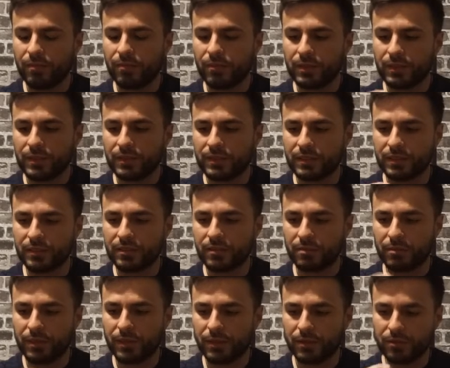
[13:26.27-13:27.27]
With the Six
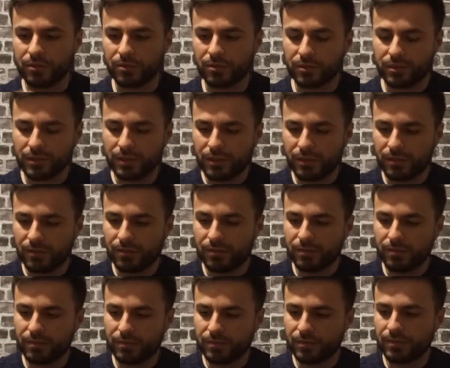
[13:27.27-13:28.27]
of Pentacles here.
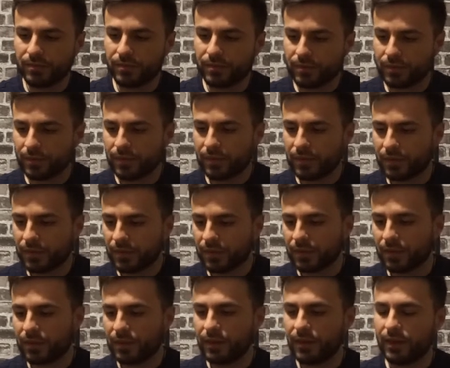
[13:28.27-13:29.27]

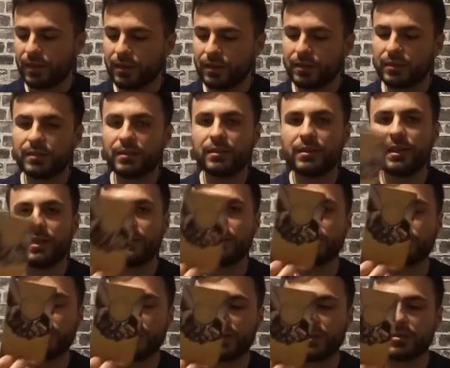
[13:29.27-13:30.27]
Yeah, Ace
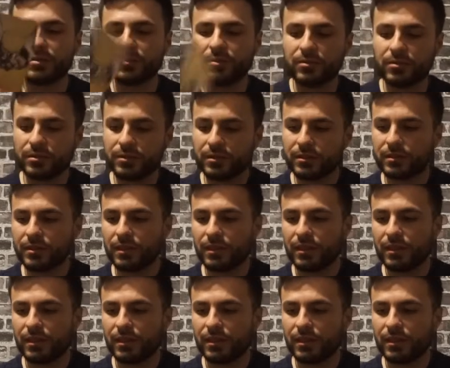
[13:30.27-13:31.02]
of Pentacles.